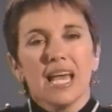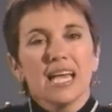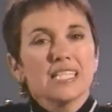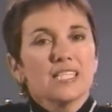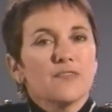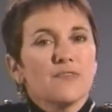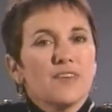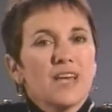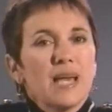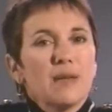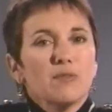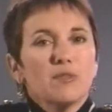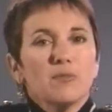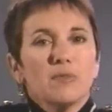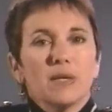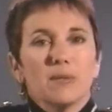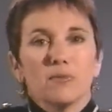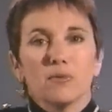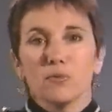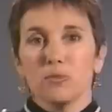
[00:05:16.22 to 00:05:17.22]
As a family
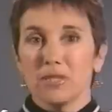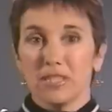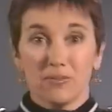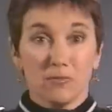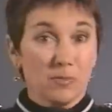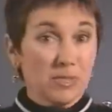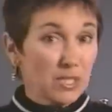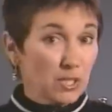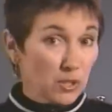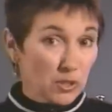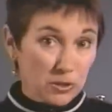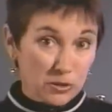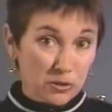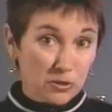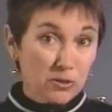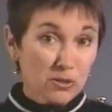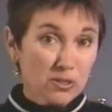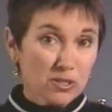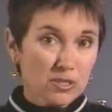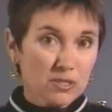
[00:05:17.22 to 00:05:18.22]
member, we have been
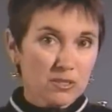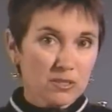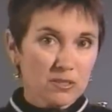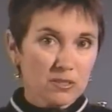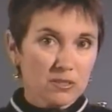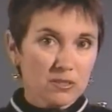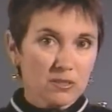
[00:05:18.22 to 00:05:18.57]
hurt,